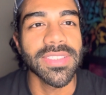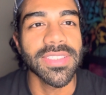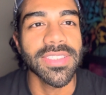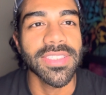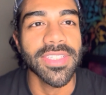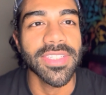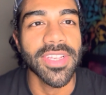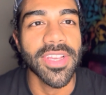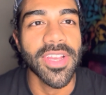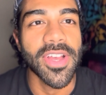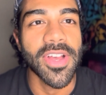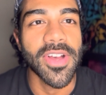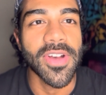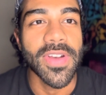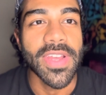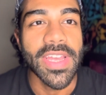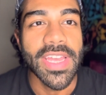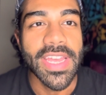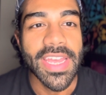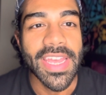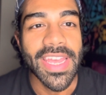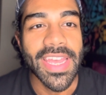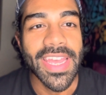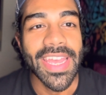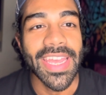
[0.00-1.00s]
So
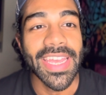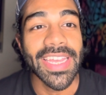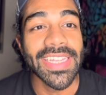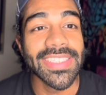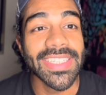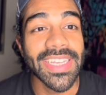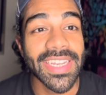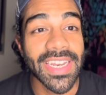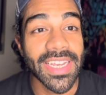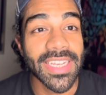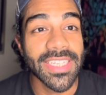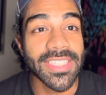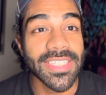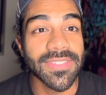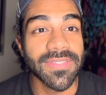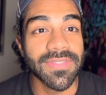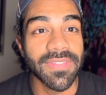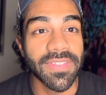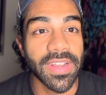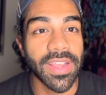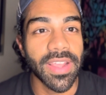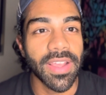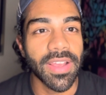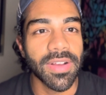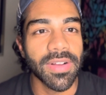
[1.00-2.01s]
in today's
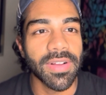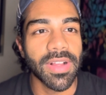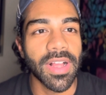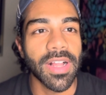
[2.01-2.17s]
video,